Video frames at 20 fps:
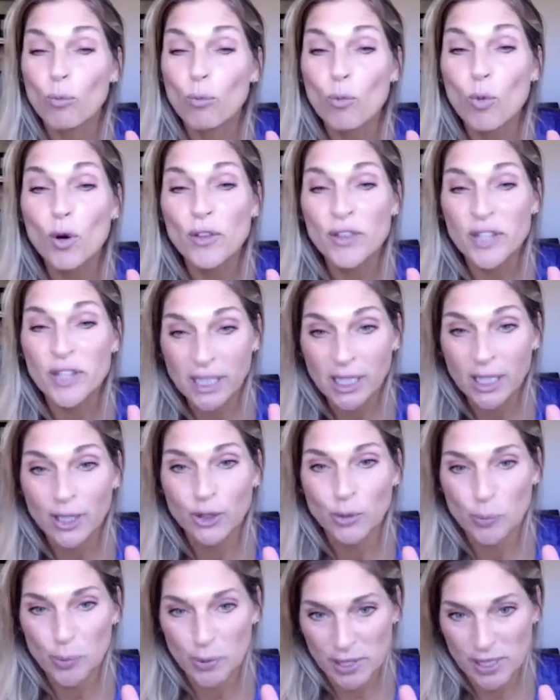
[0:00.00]
More than 100%,
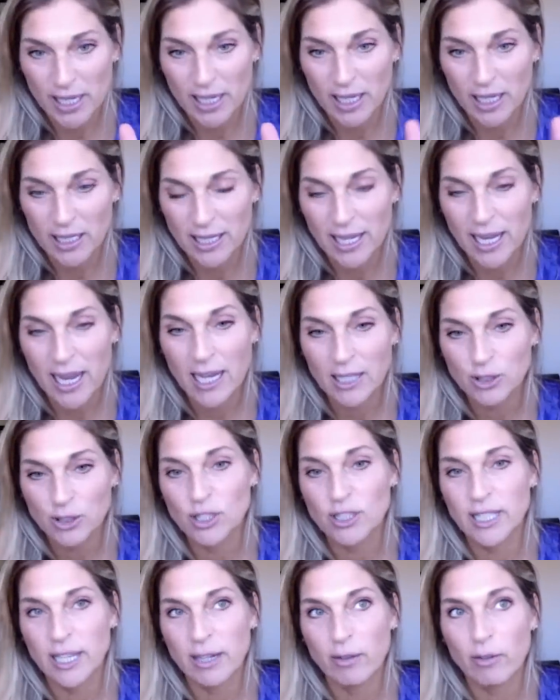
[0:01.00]
because they
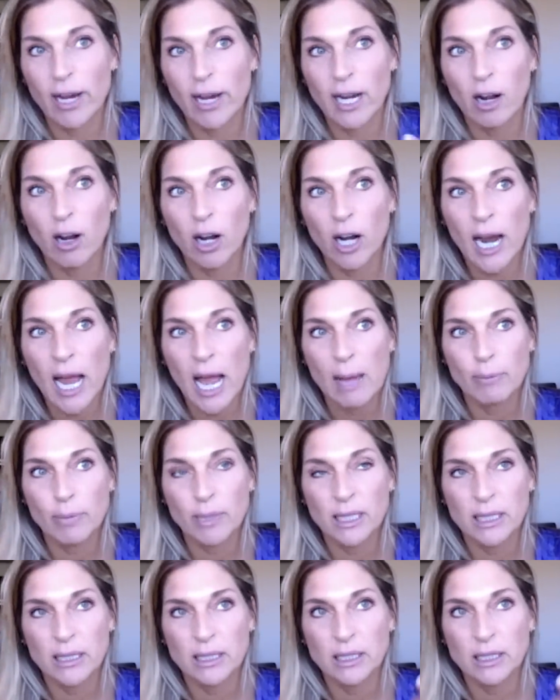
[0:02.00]
actually say, right, our
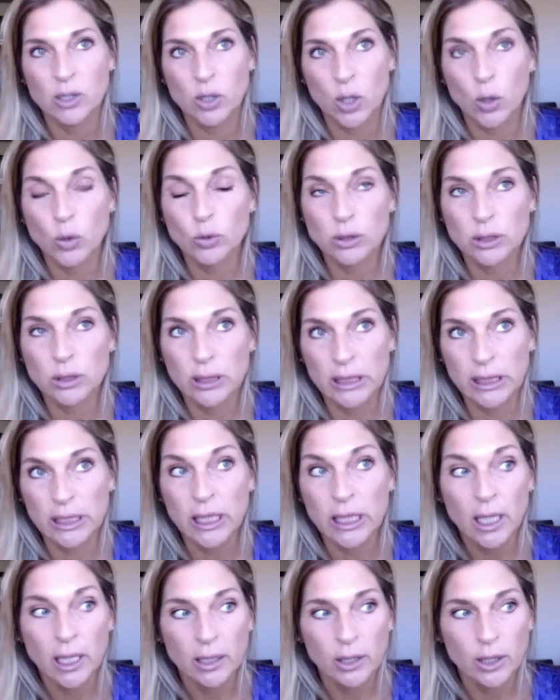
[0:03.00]
happiness is
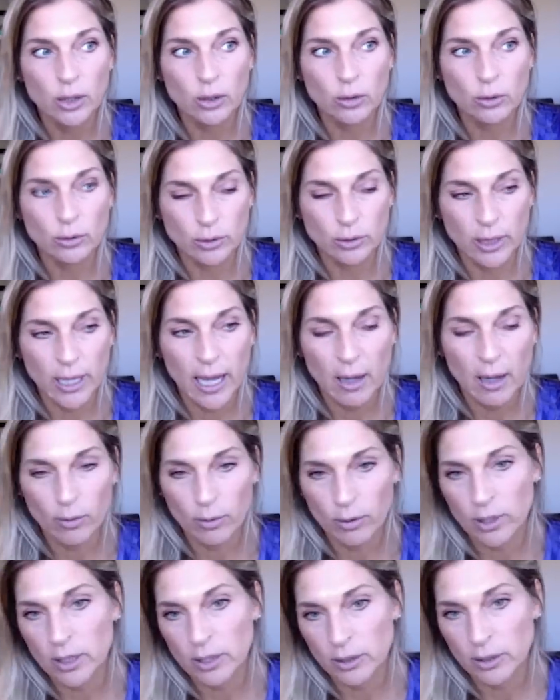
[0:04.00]
only, you know, how
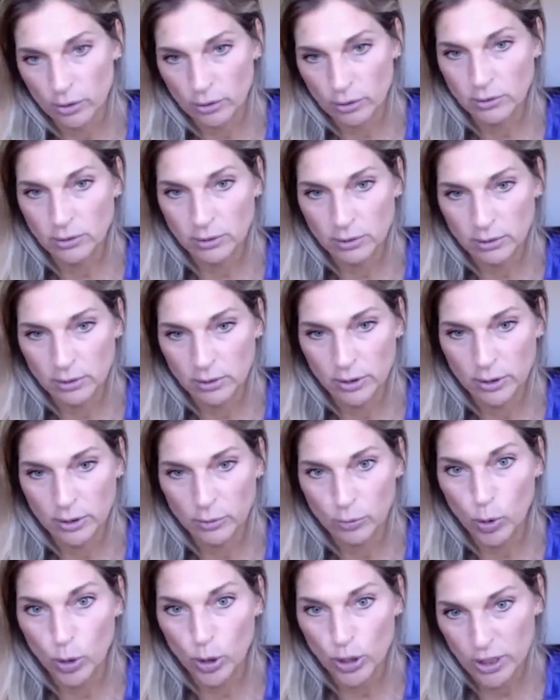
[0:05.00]
good your
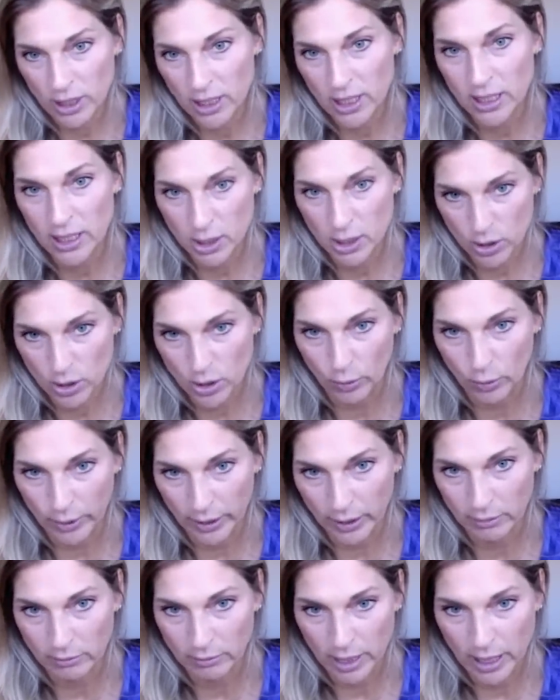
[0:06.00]
your worst kid is
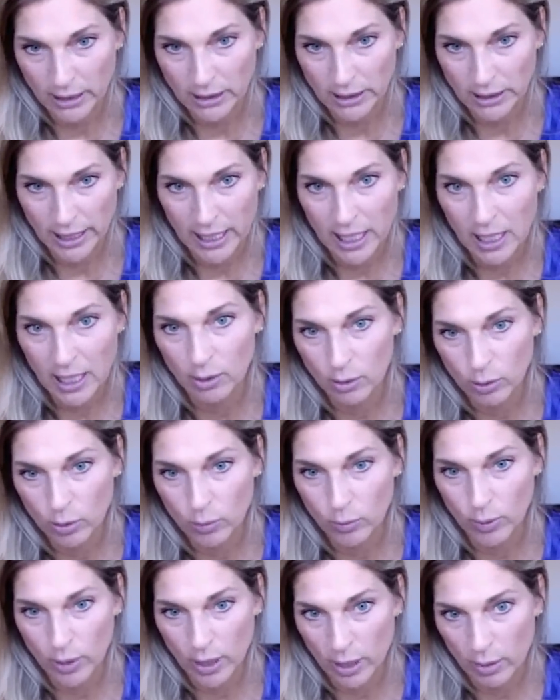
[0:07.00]
doing right like
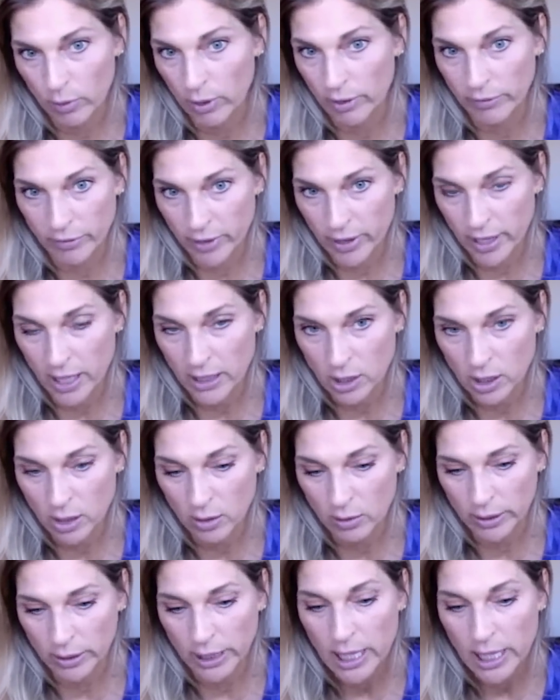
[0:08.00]
however that's
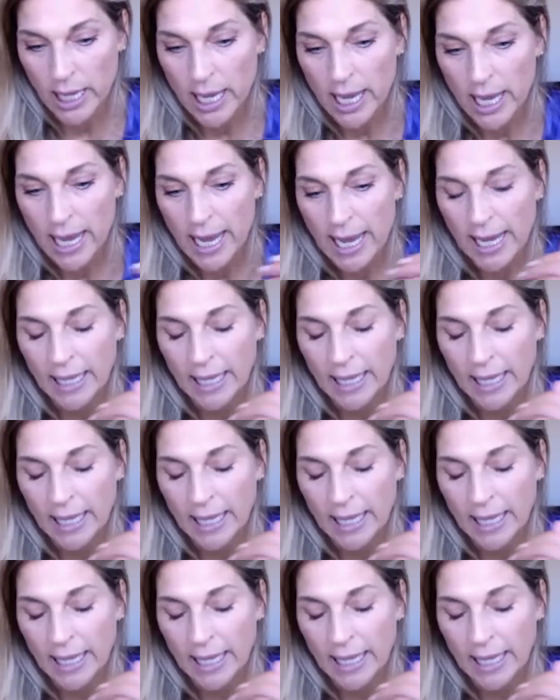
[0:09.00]
going mm-hmm.